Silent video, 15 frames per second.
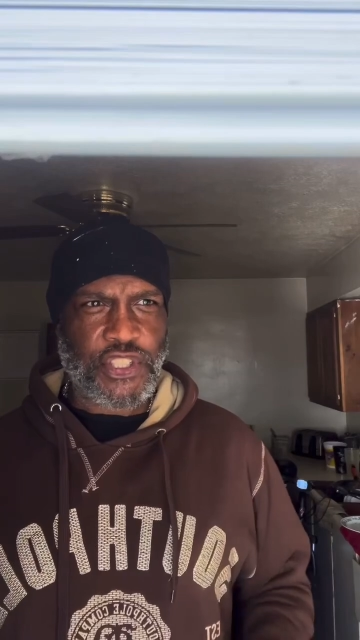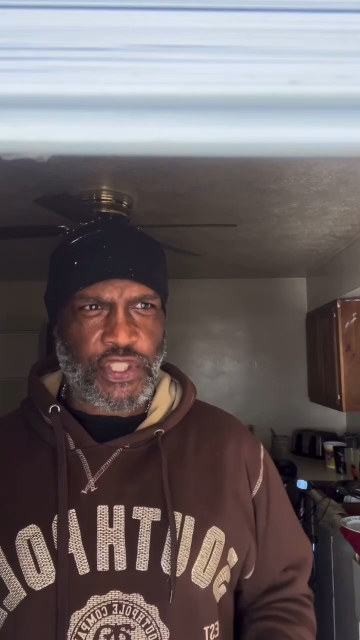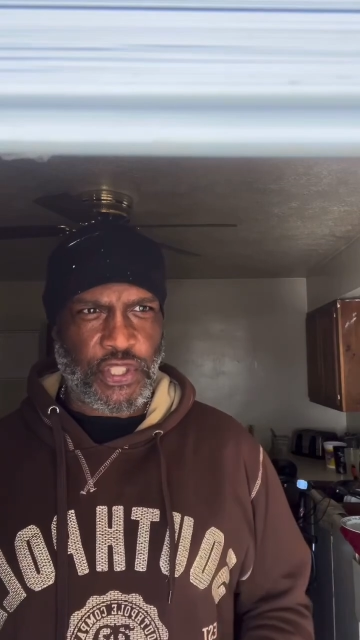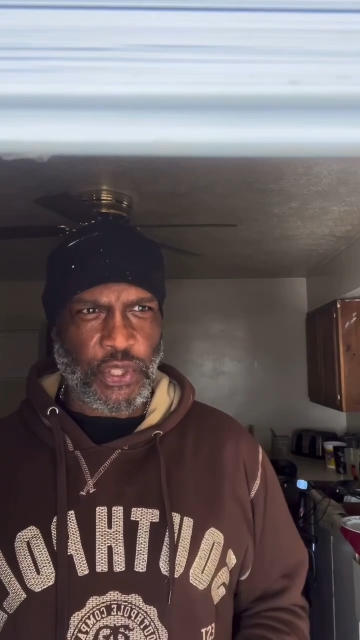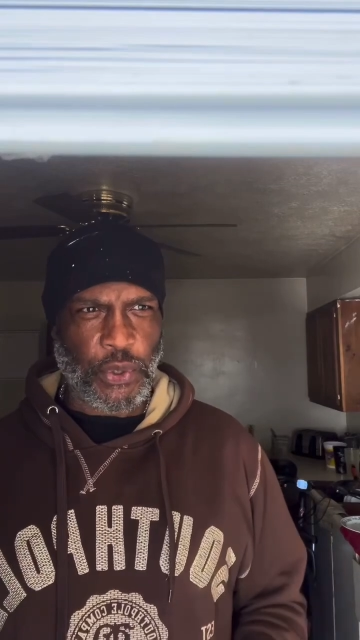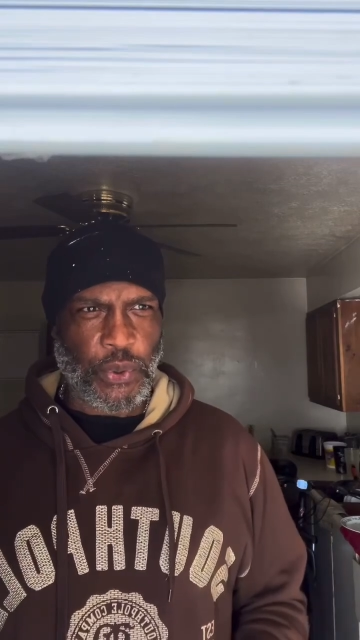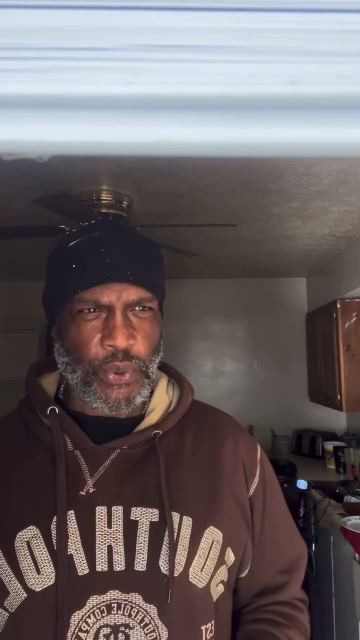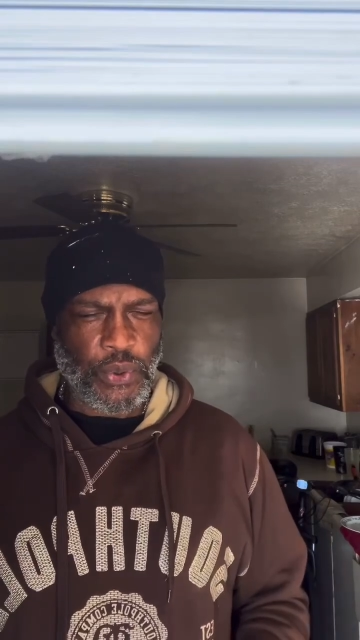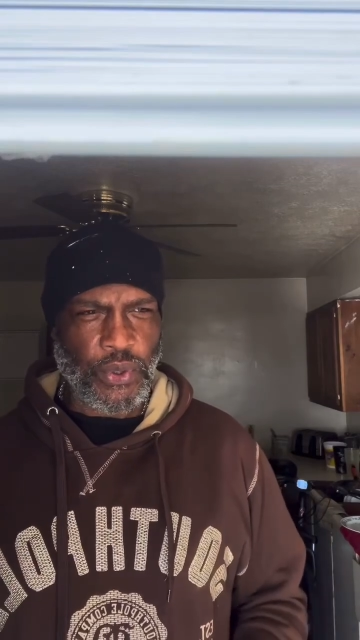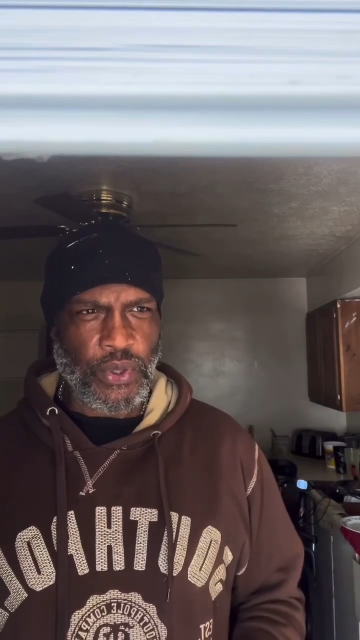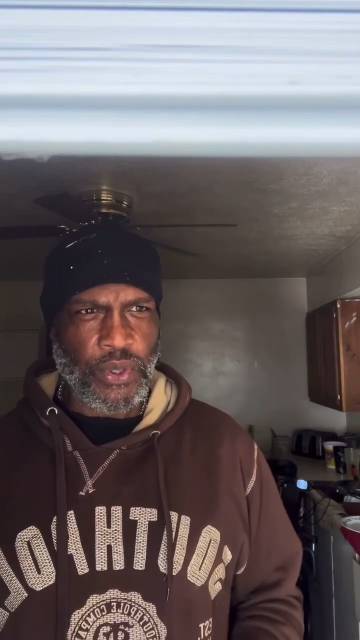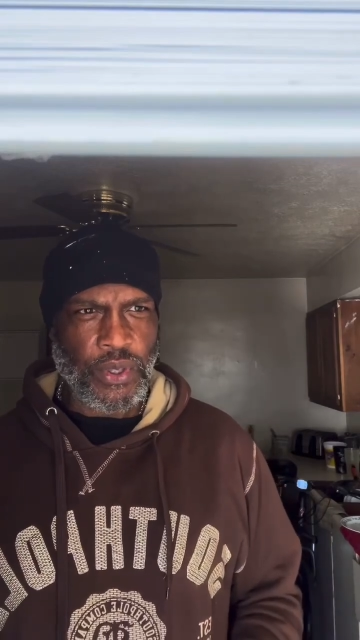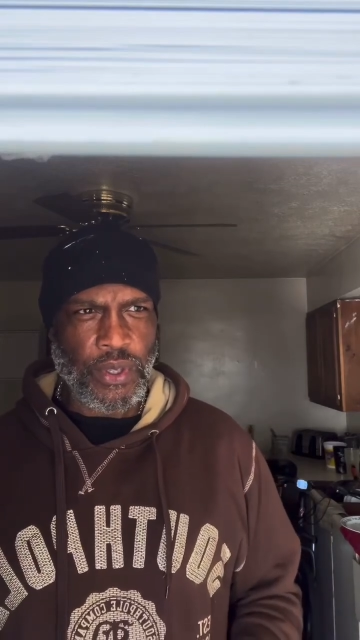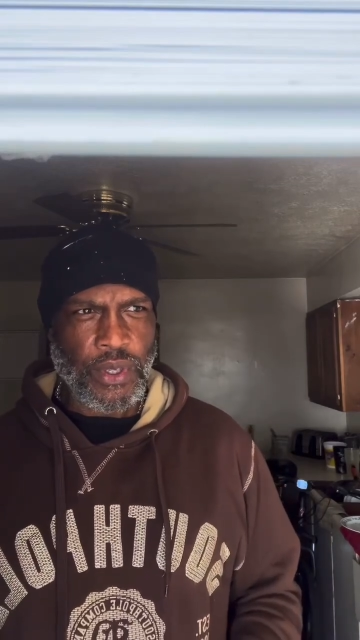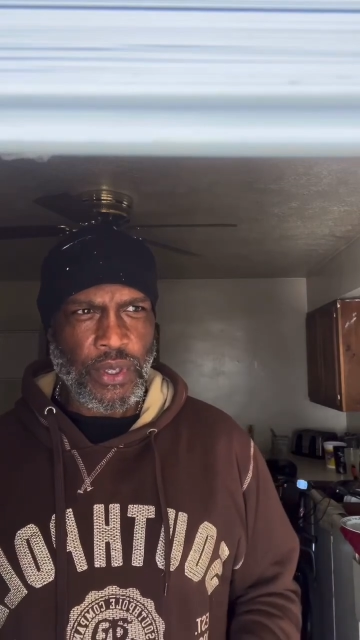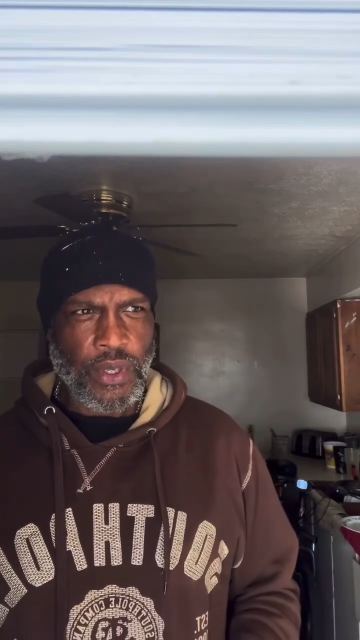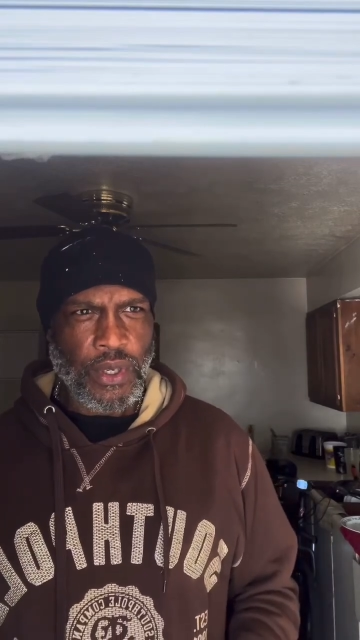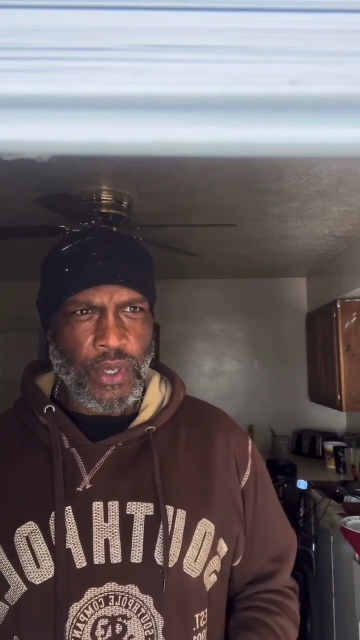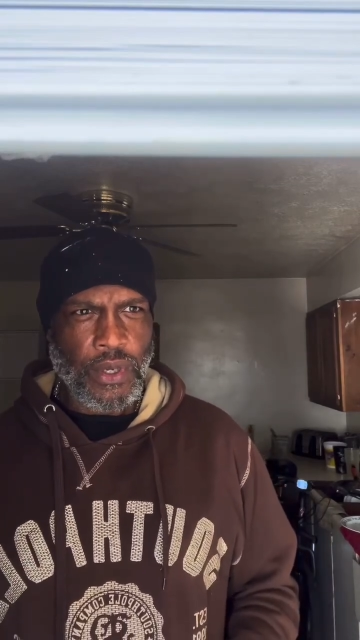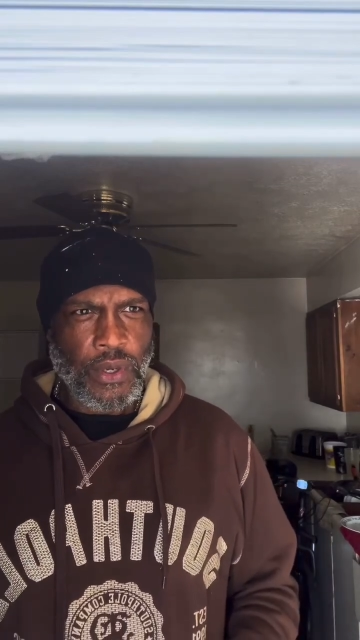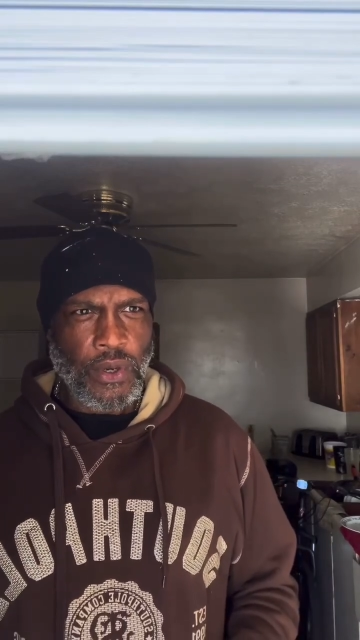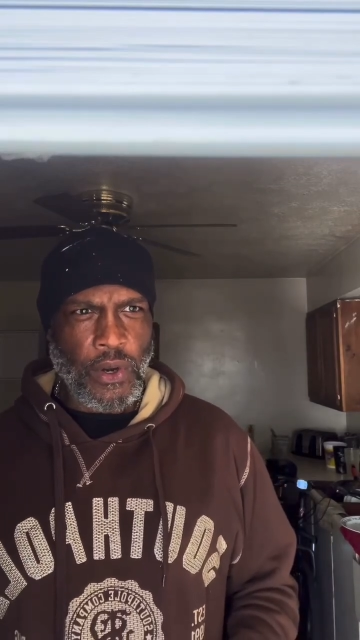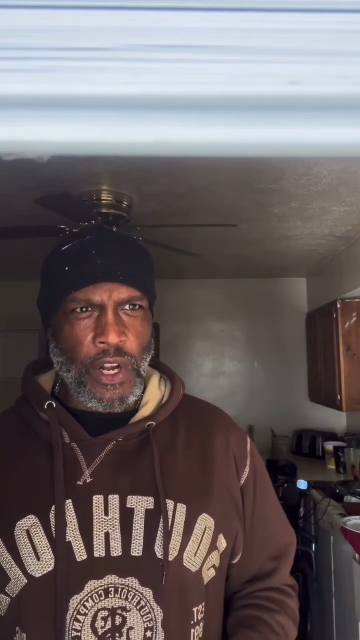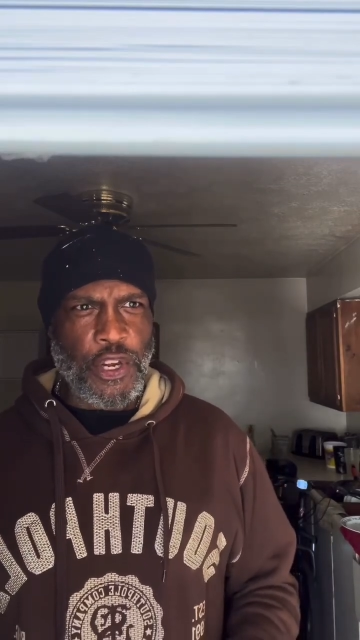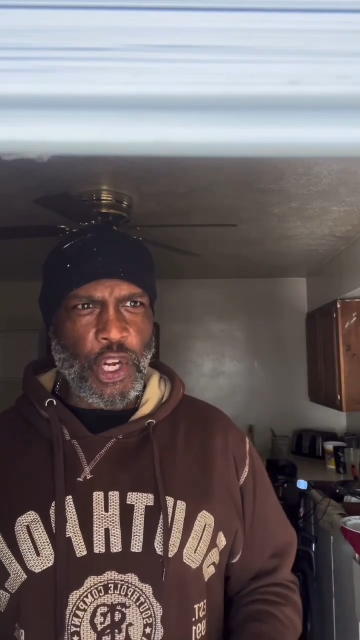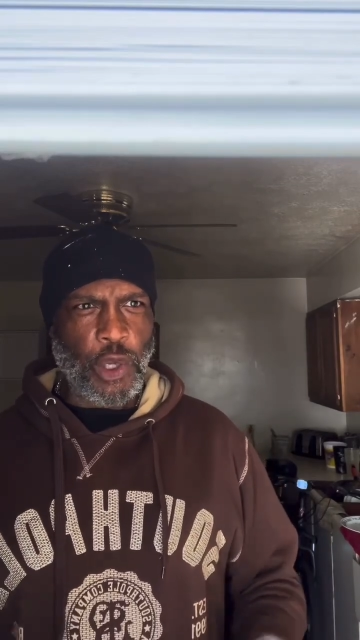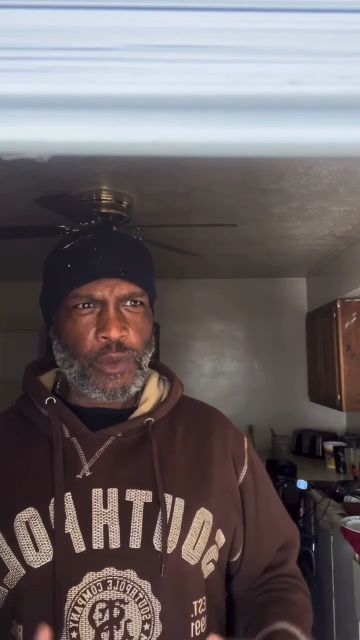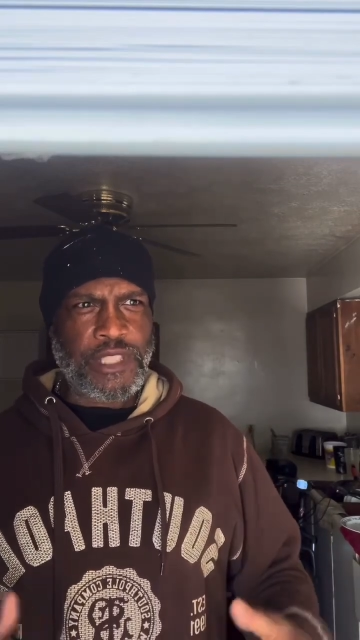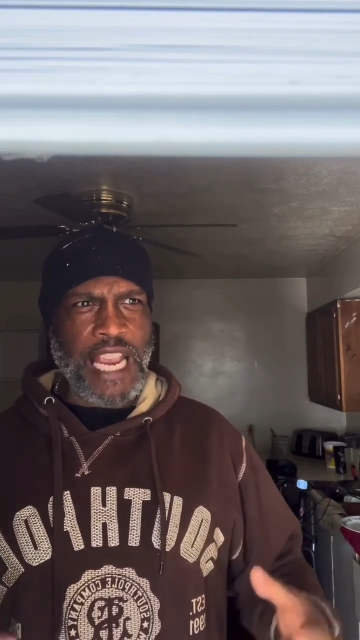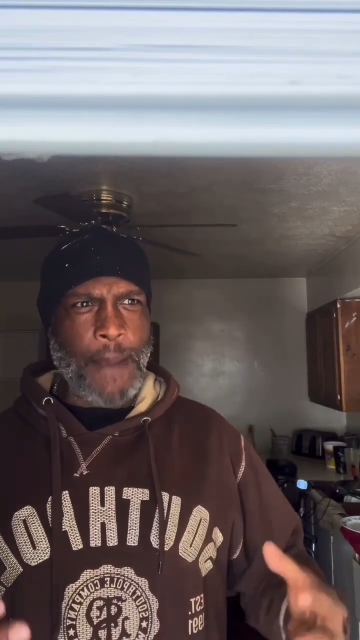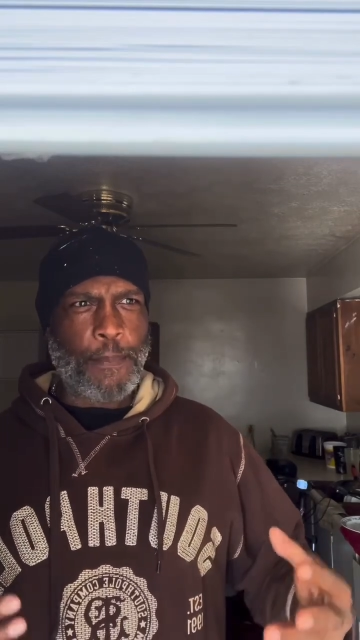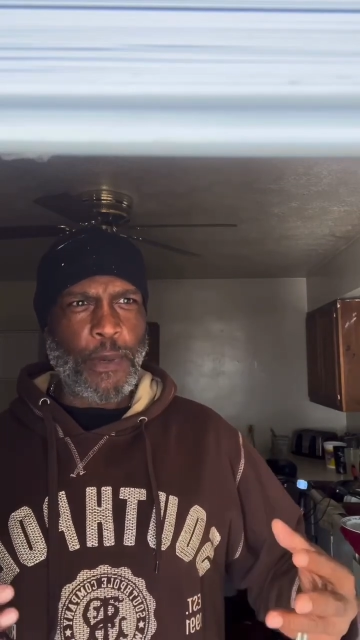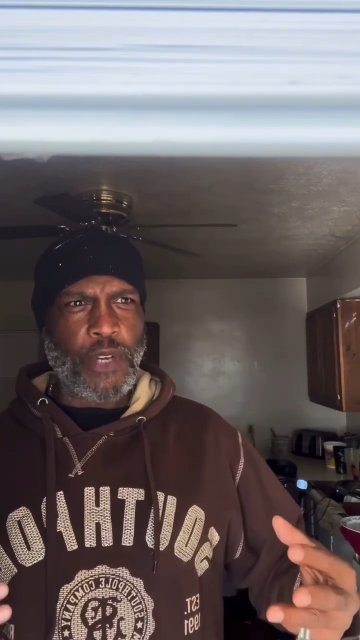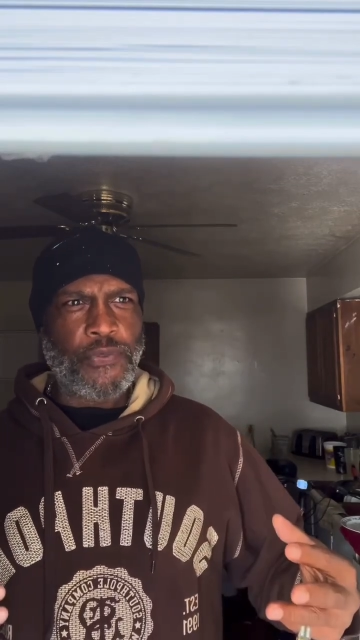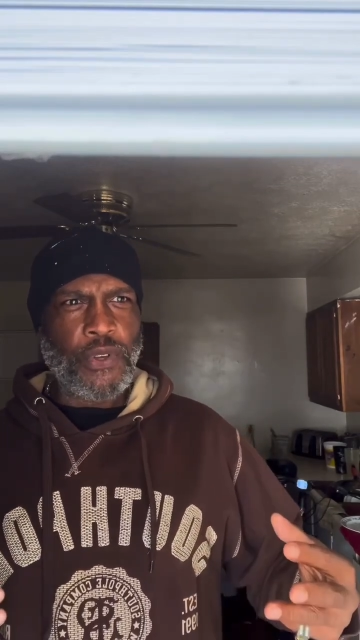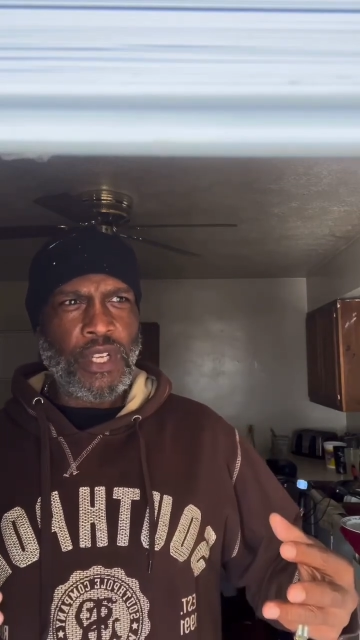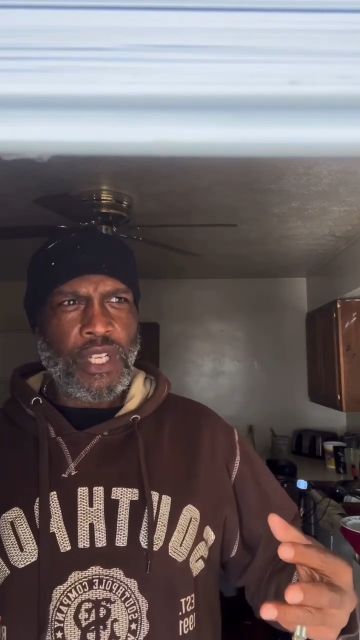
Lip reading: to, or no type of